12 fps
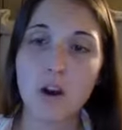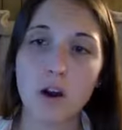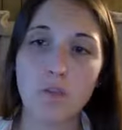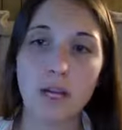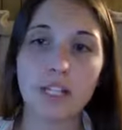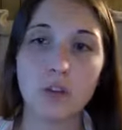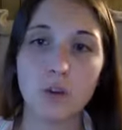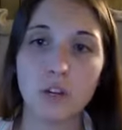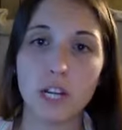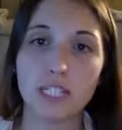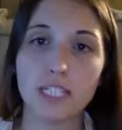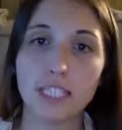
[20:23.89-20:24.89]
I
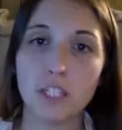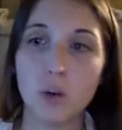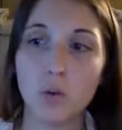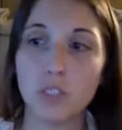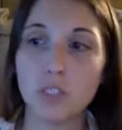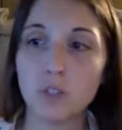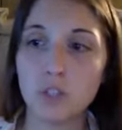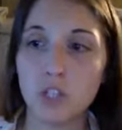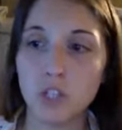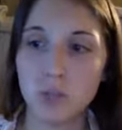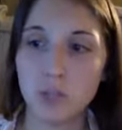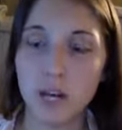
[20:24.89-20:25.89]
didn't always used to
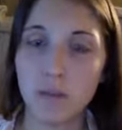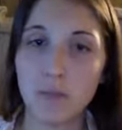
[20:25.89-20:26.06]
do that,